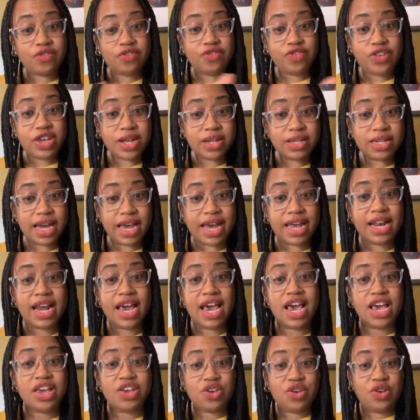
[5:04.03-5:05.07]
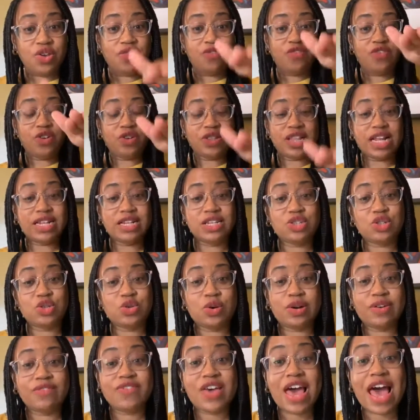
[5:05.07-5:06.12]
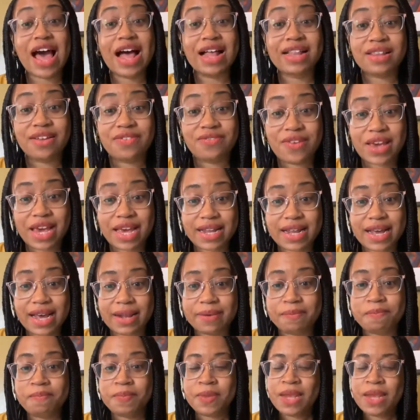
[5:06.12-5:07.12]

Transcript: you feel it, you can feel that it's sort of elevated.